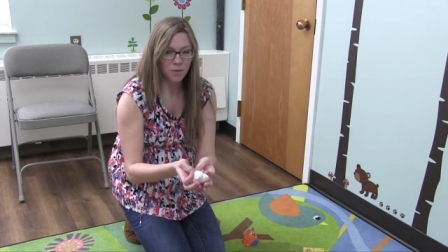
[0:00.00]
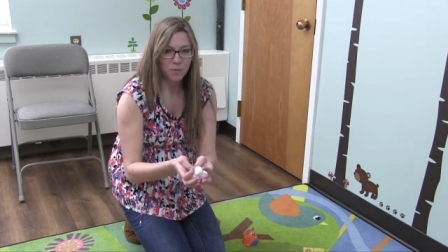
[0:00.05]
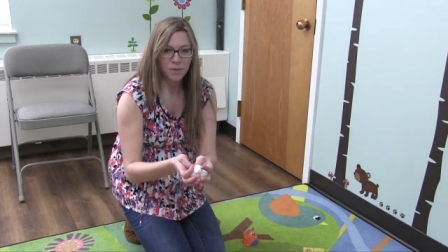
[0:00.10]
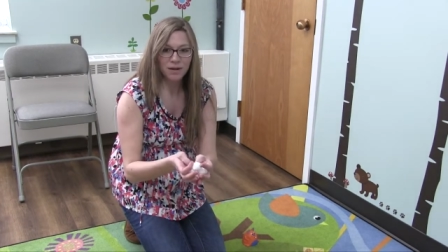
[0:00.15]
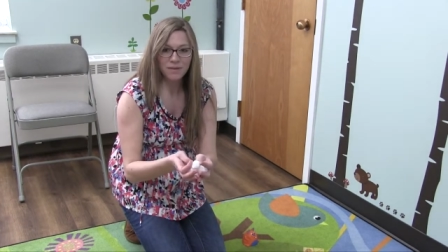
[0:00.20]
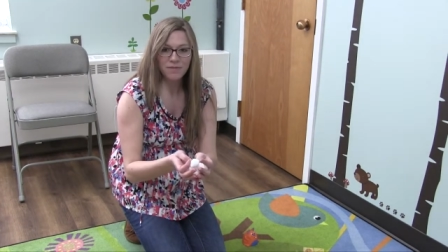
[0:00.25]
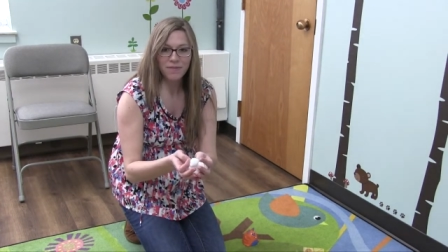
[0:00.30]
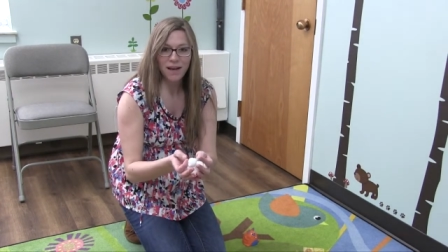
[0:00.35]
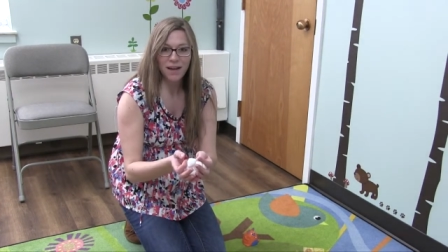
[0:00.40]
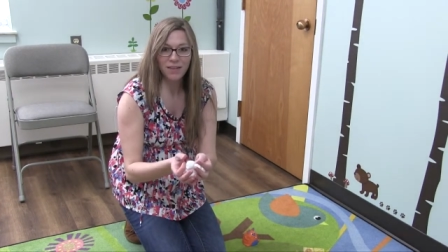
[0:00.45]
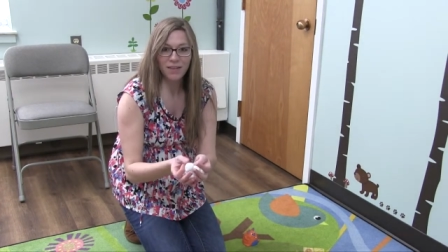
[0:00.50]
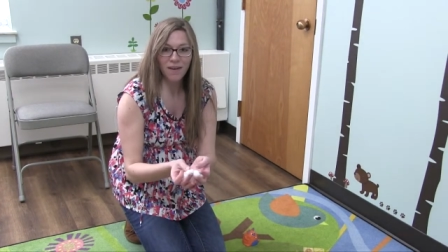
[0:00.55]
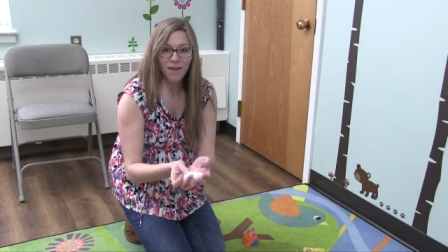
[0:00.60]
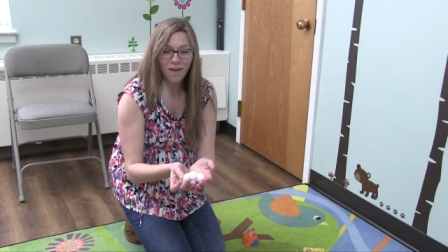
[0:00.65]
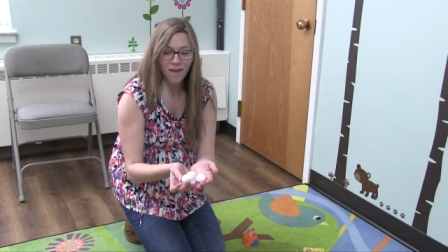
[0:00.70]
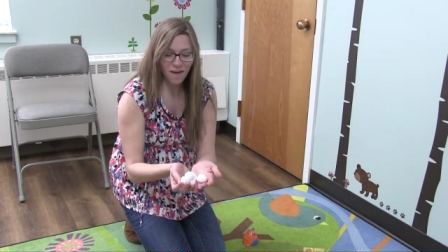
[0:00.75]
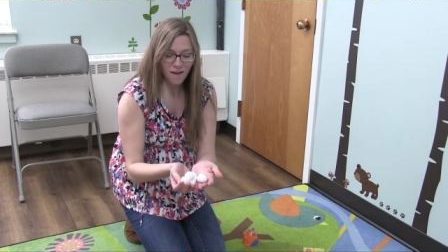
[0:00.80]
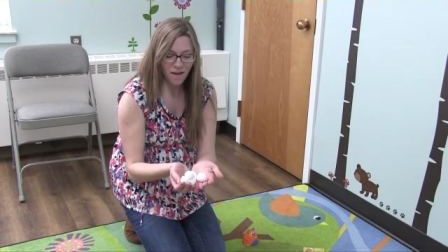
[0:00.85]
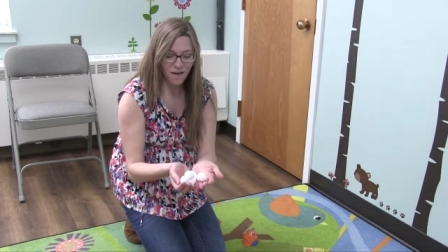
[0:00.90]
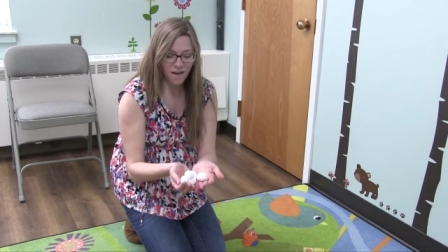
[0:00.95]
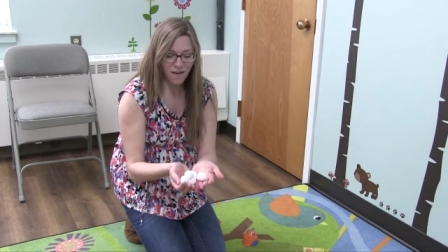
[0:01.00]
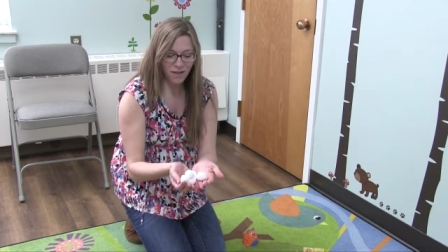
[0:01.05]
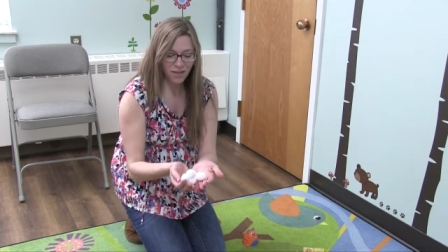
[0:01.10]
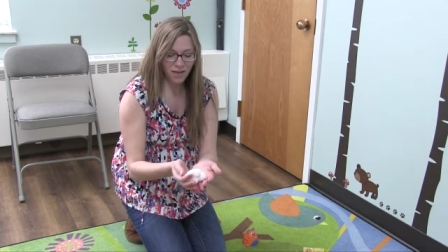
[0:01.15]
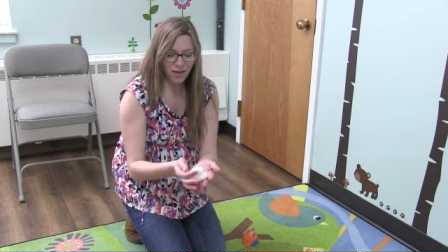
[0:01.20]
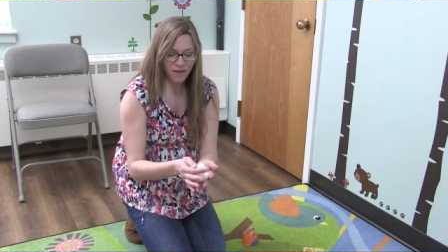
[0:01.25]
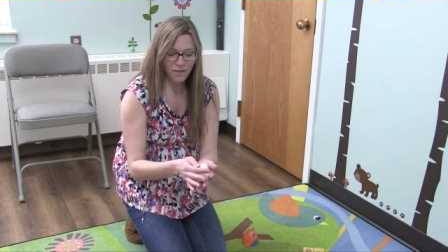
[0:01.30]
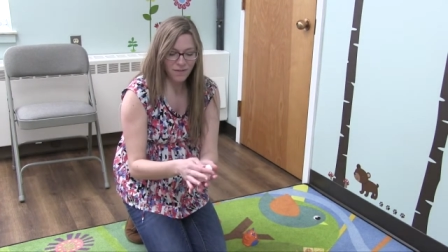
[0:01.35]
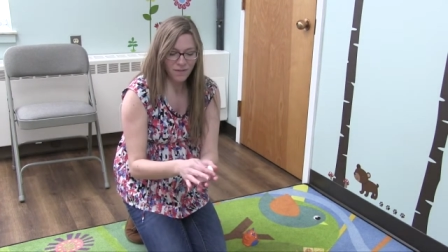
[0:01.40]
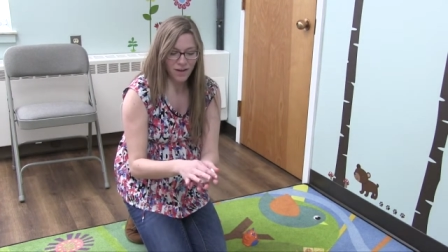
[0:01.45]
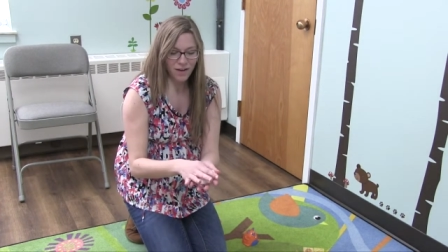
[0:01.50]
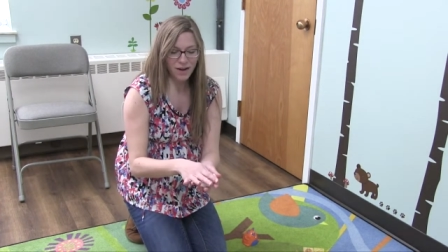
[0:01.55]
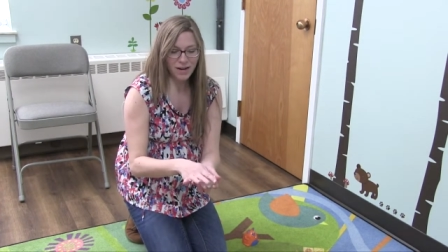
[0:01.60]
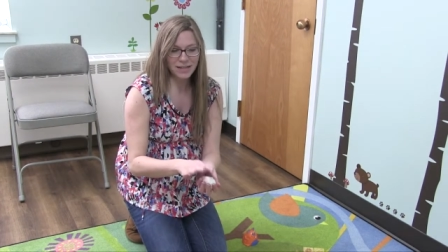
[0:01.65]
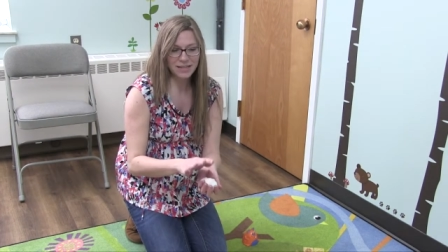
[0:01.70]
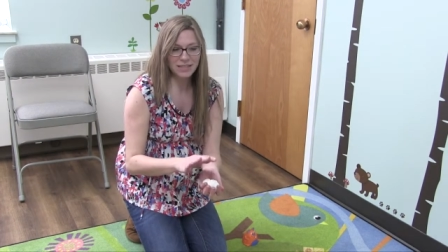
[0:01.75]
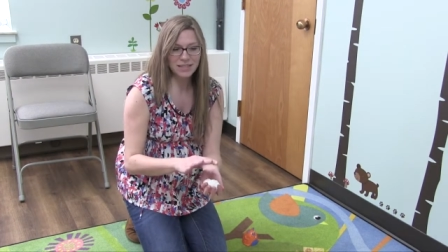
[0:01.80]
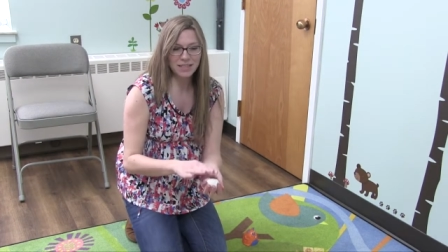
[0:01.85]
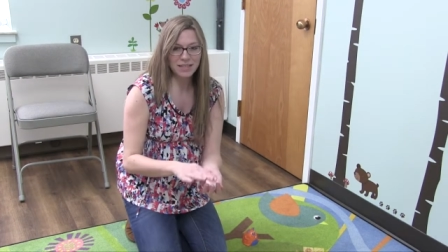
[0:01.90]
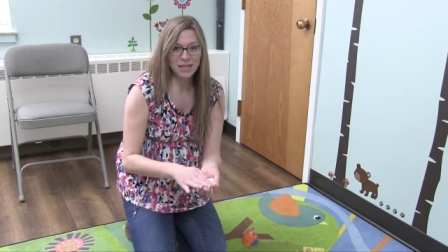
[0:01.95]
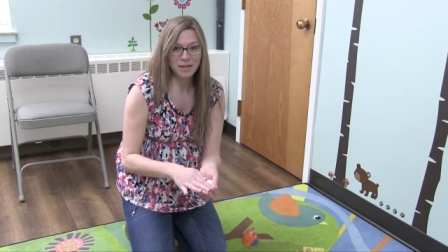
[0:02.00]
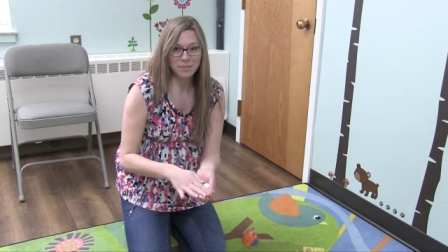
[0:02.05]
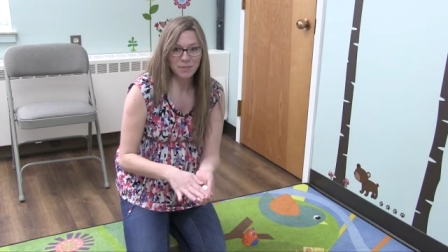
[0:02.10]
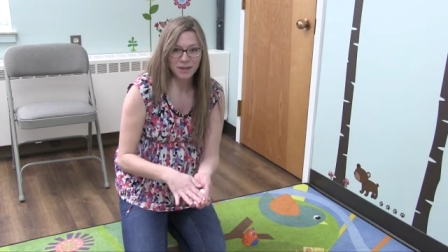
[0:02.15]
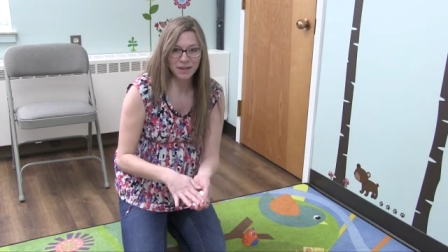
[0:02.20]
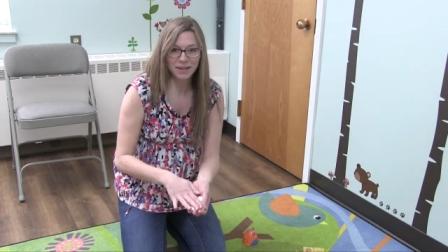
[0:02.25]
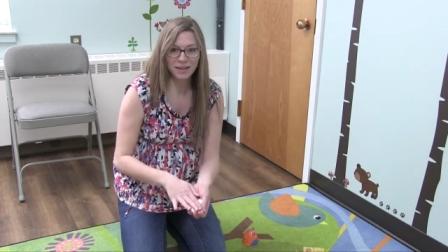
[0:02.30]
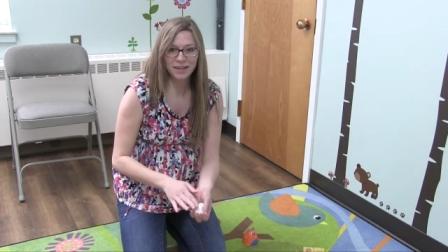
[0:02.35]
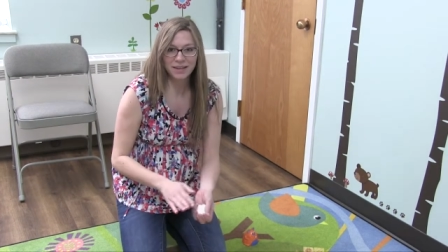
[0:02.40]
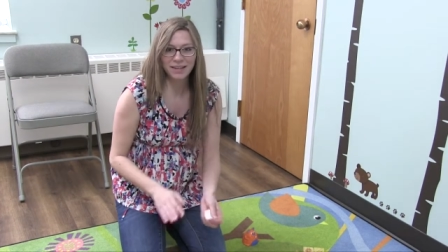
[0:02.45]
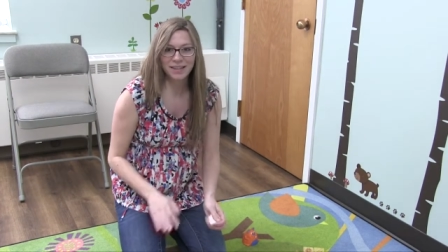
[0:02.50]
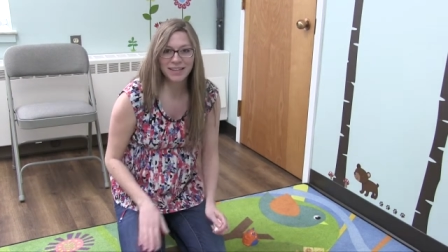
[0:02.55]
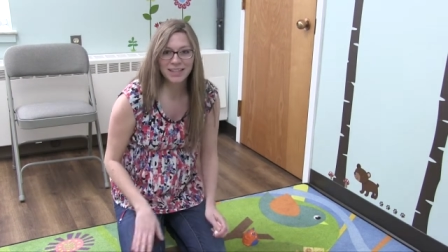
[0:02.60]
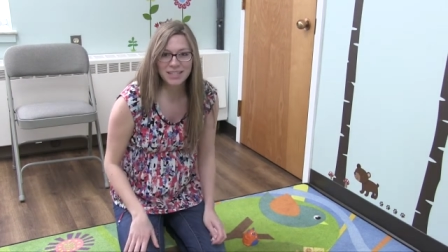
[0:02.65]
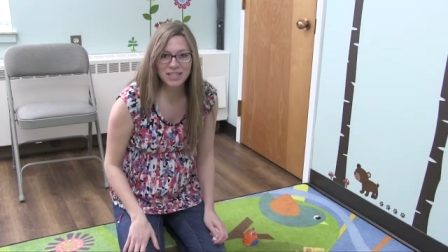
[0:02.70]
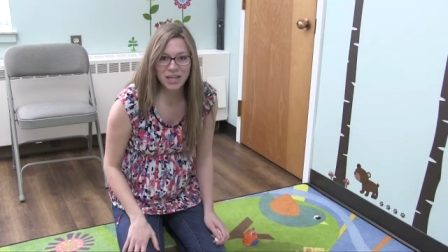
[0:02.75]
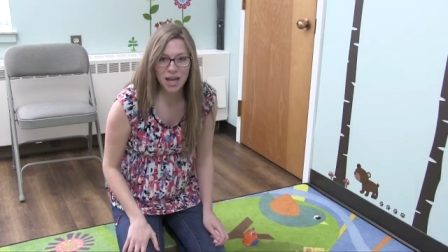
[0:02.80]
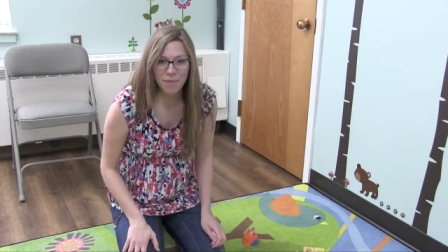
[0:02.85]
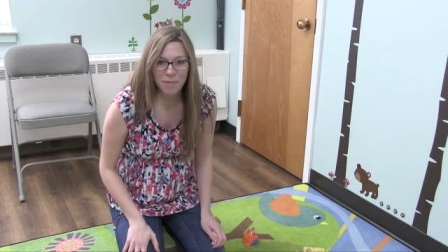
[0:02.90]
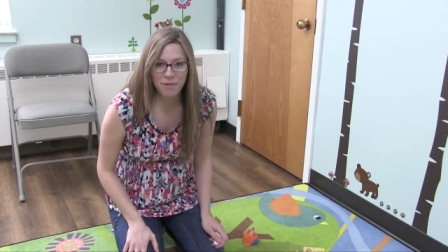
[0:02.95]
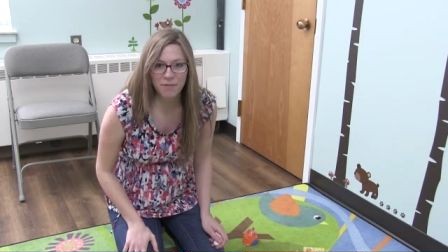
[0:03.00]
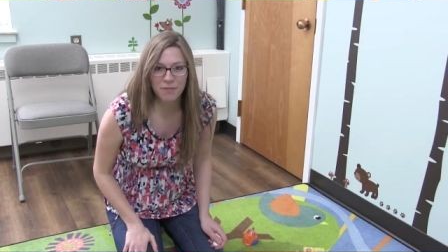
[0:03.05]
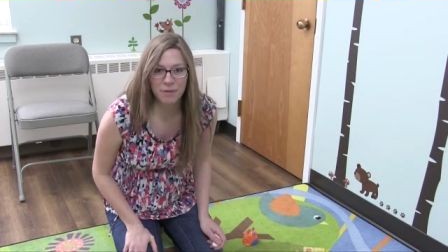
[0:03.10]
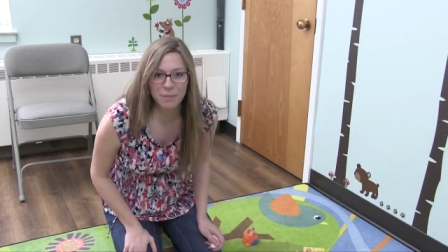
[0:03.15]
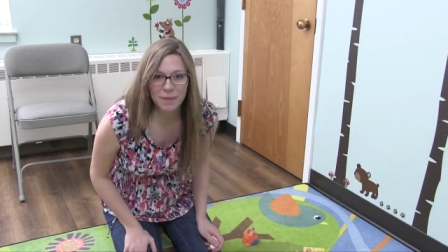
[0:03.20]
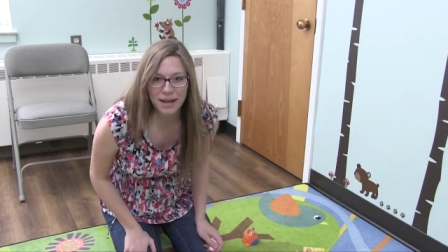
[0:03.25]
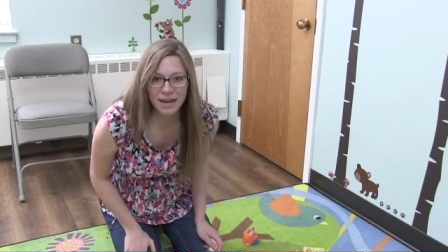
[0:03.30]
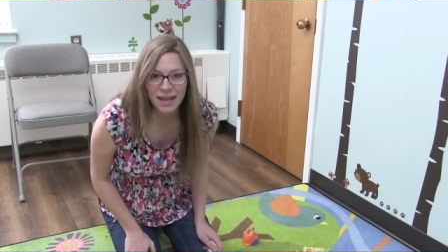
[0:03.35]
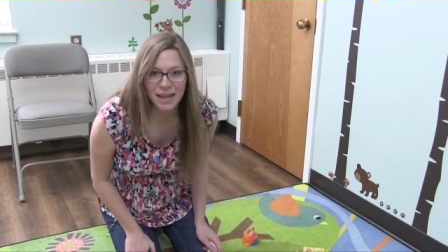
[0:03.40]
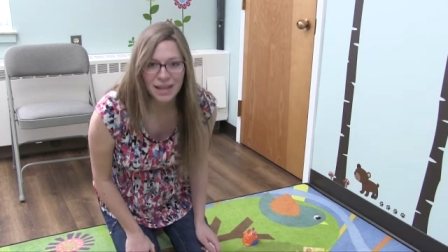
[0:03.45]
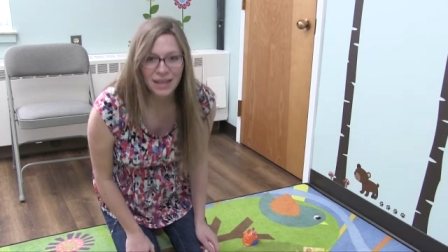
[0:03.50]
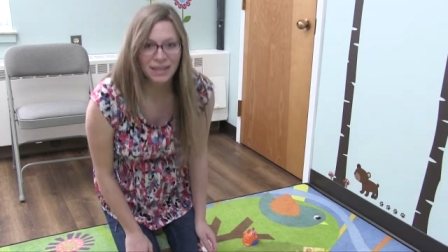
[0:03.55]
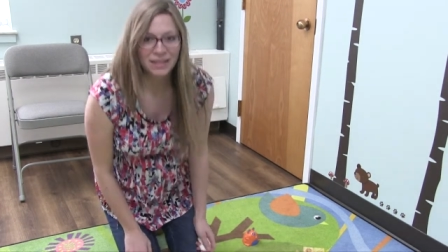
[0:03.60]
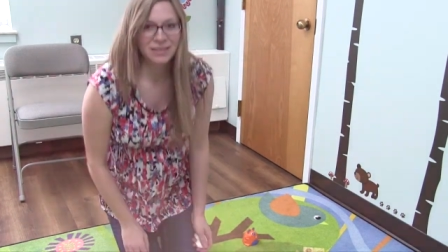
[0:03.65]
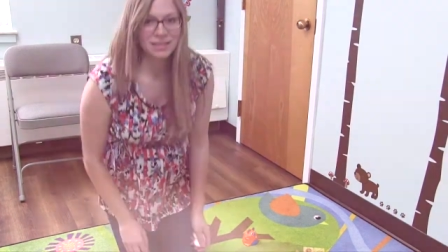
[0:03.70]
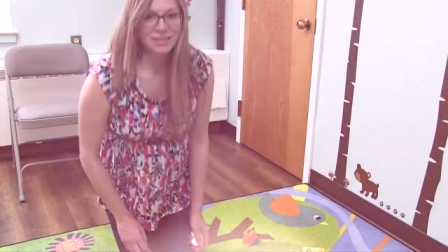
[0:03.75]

We found all of our sheep. Good job, everybody.